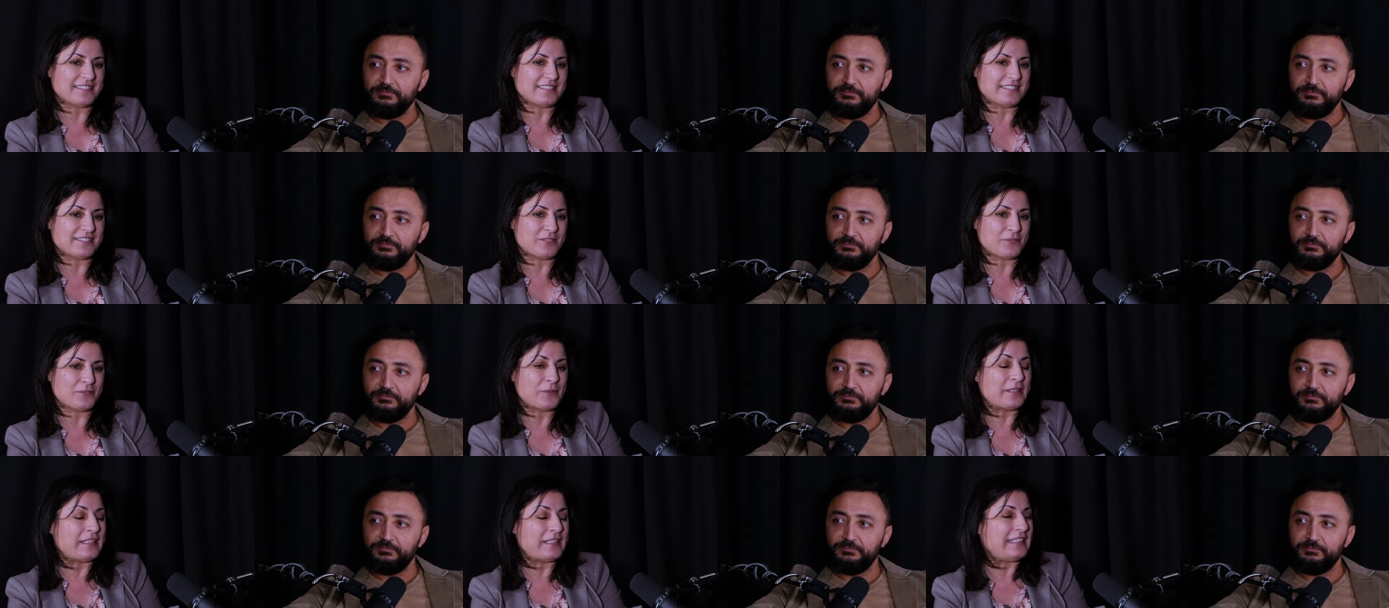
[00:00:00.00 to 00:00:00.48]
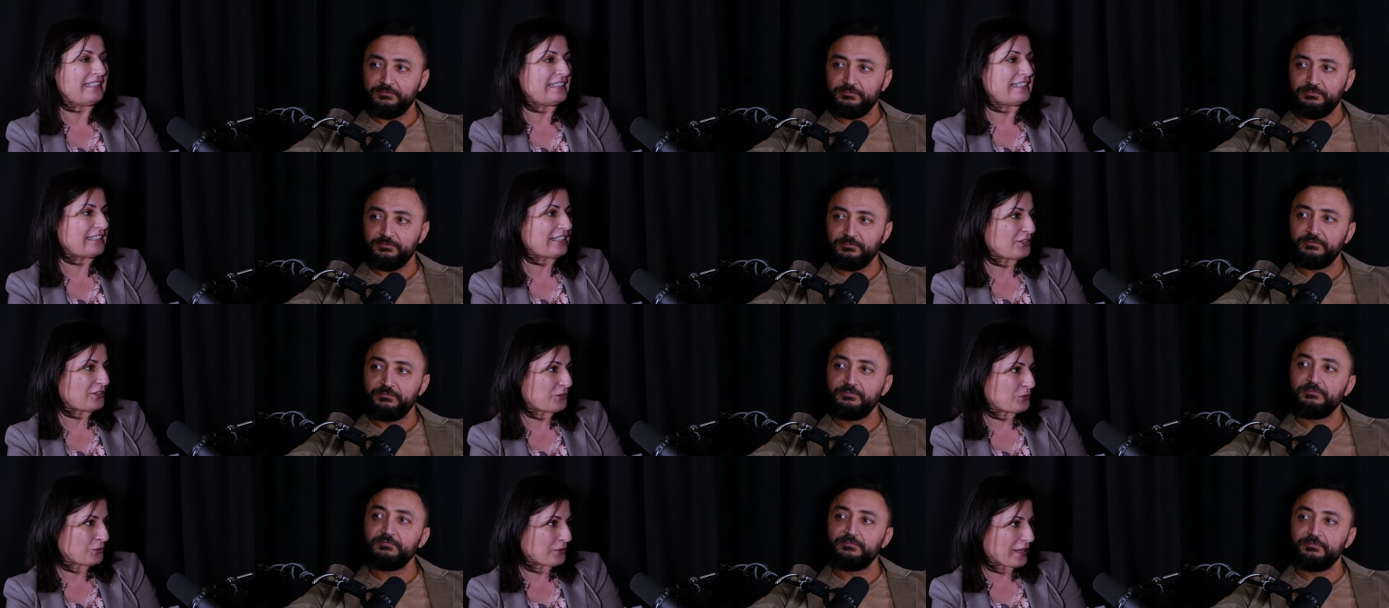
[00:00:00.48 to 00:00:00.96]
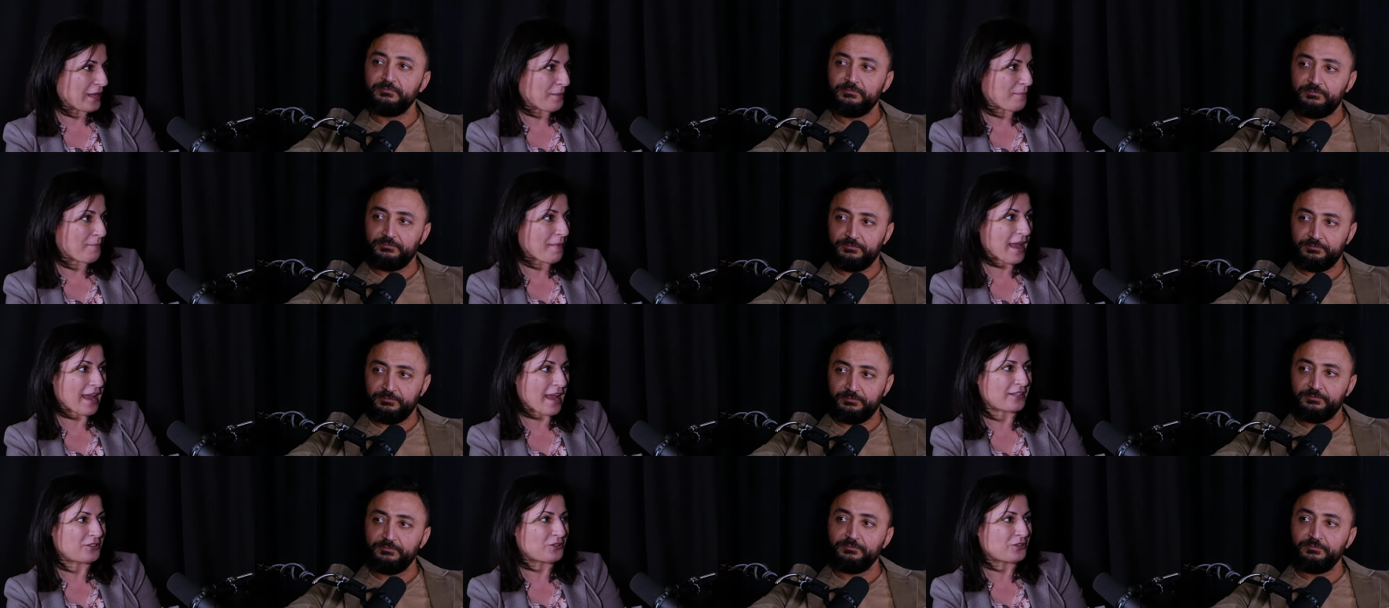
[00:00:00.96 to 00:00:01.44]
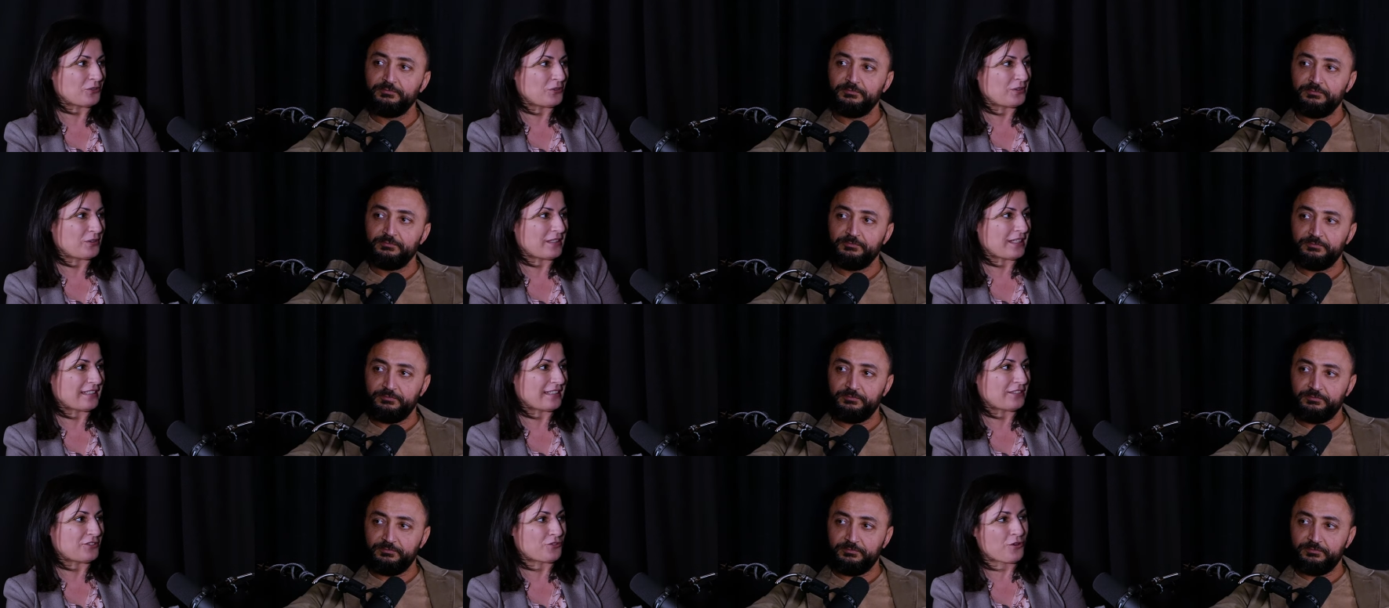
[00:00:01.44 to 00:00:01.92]
Speaker 1: we needed to get back to
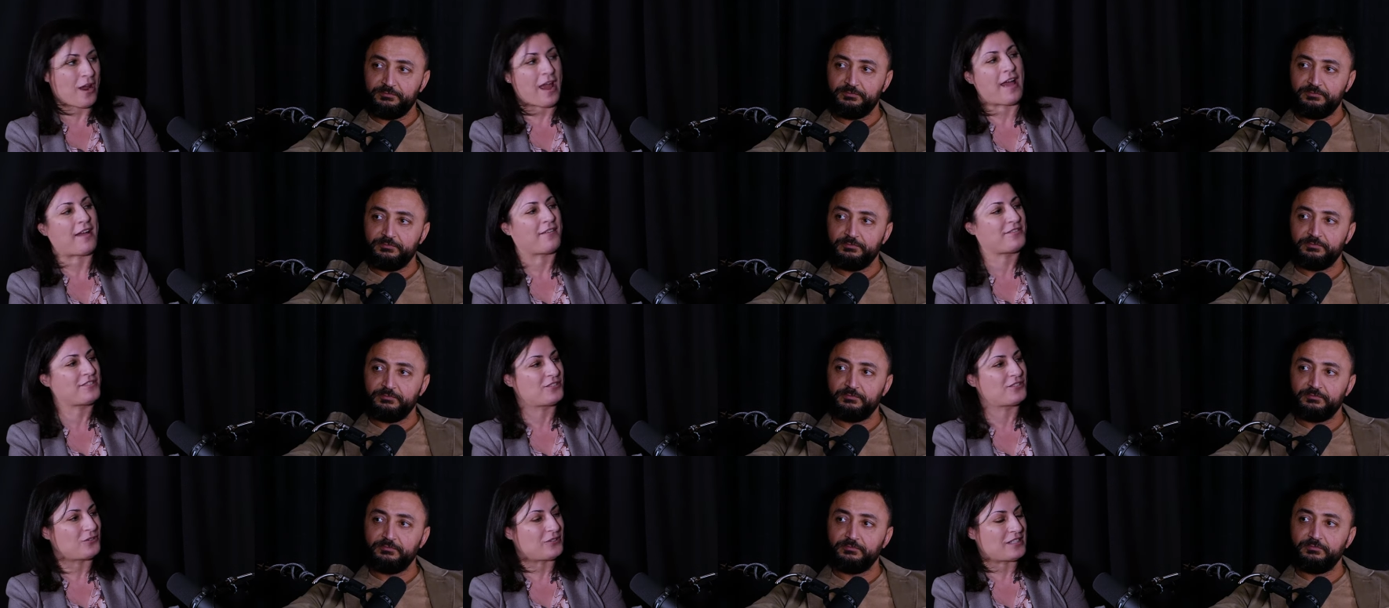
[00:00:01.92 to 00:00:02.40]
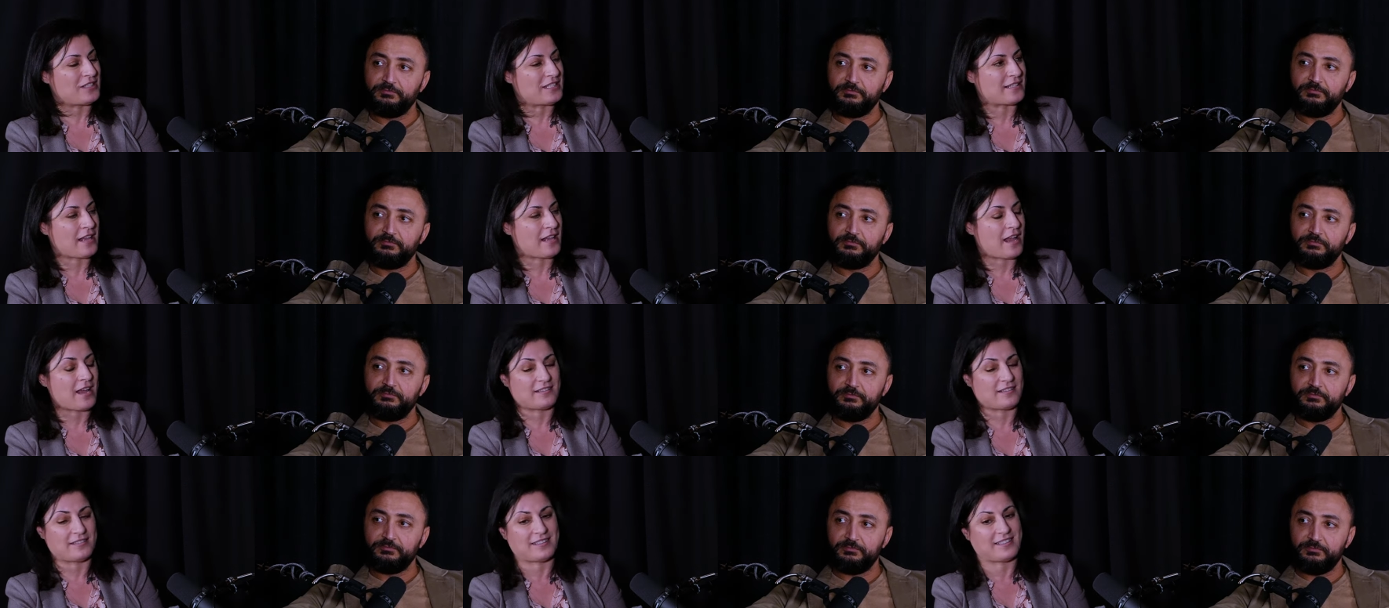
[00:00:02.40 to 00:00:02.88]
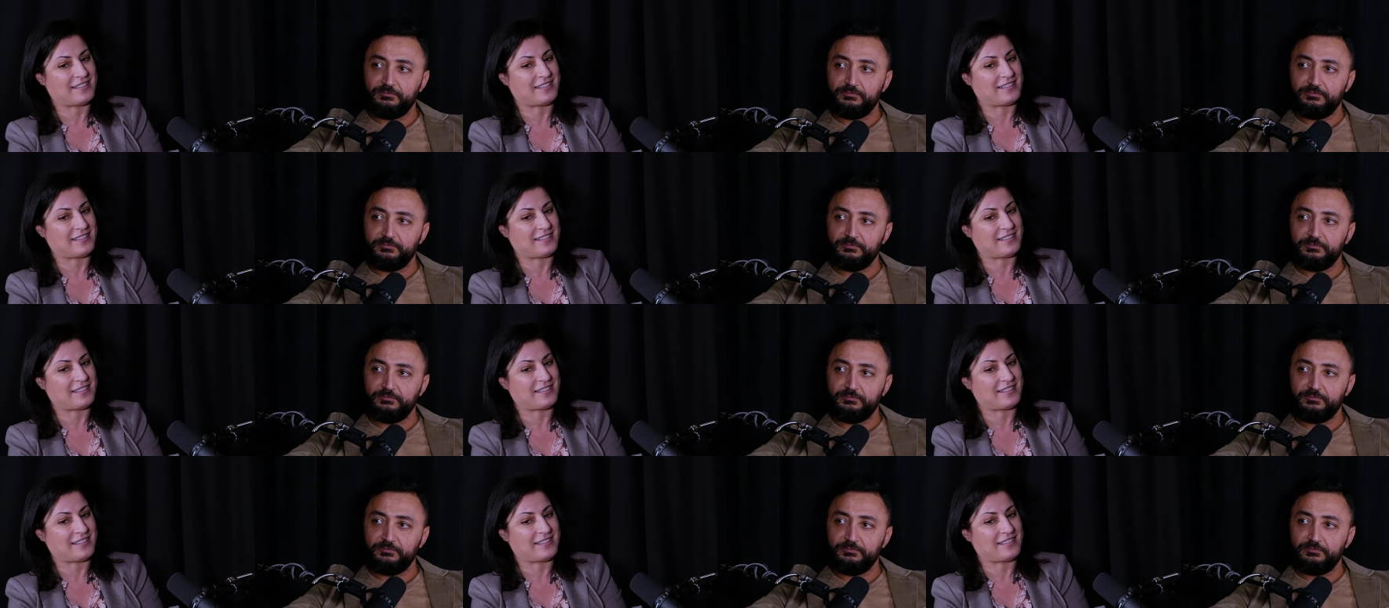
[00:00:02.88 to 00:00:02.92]
the drafts to design.